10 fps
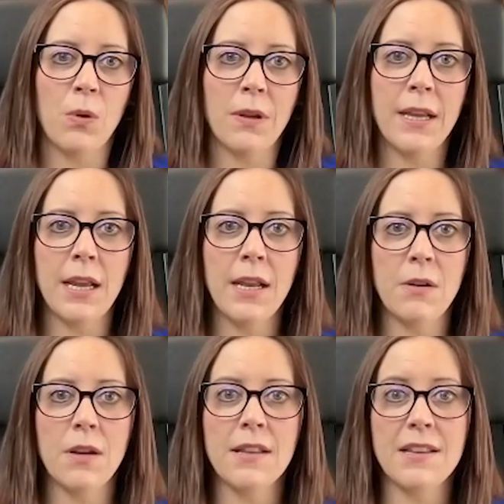And
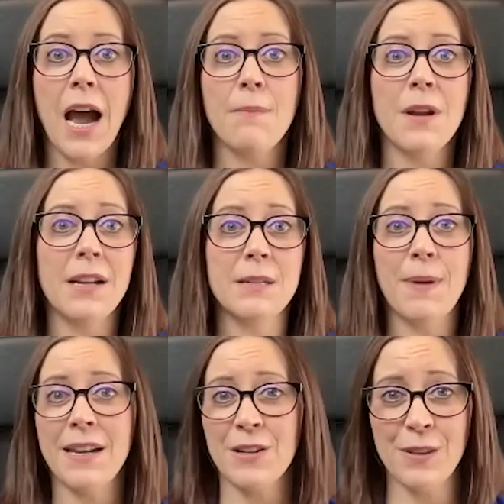so I'm not
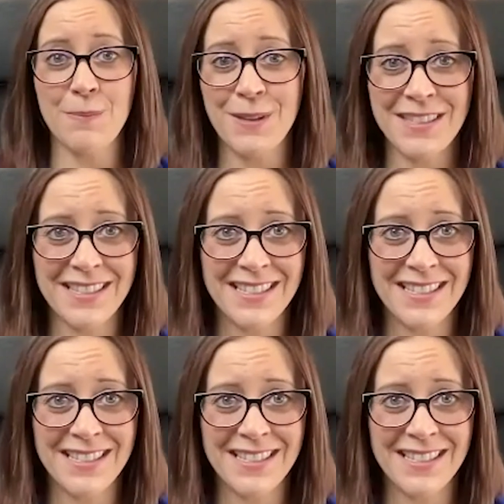dependent on the business